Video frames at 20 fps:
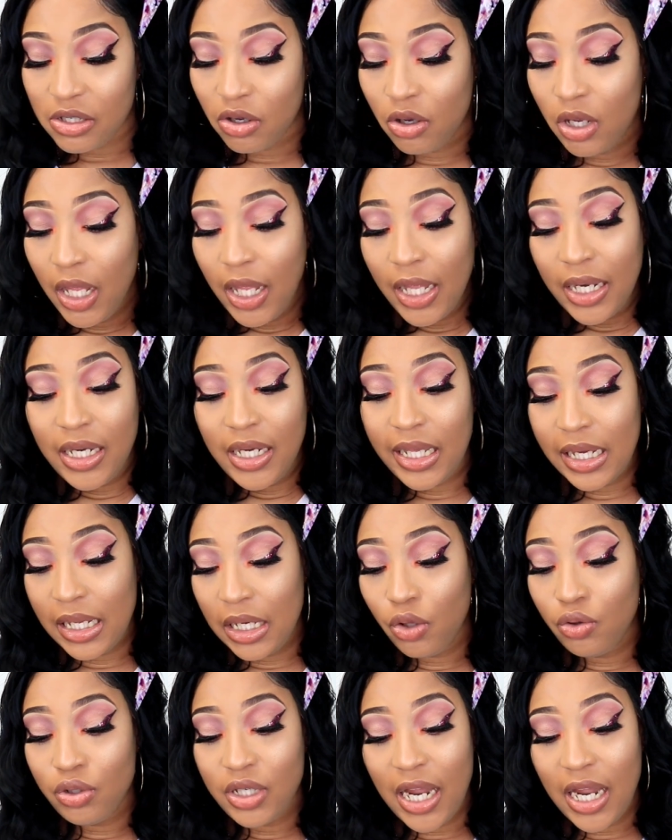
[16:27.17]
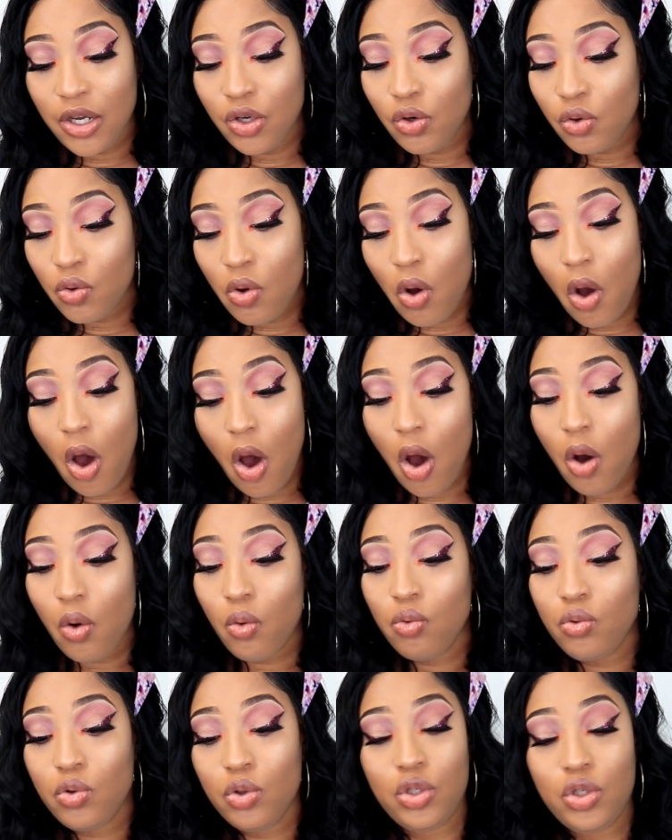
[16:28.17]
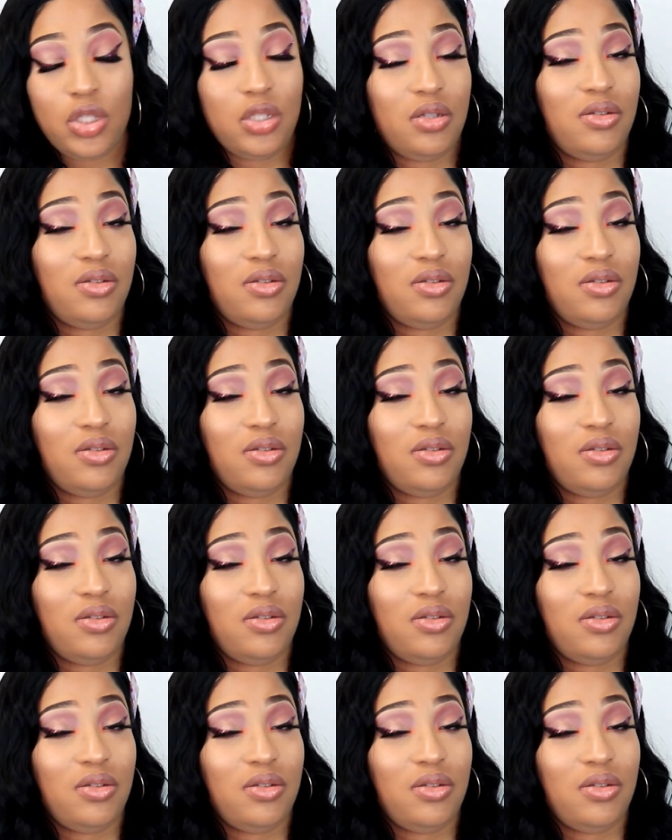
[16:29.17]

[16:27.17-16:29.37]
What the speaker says: So they alone that know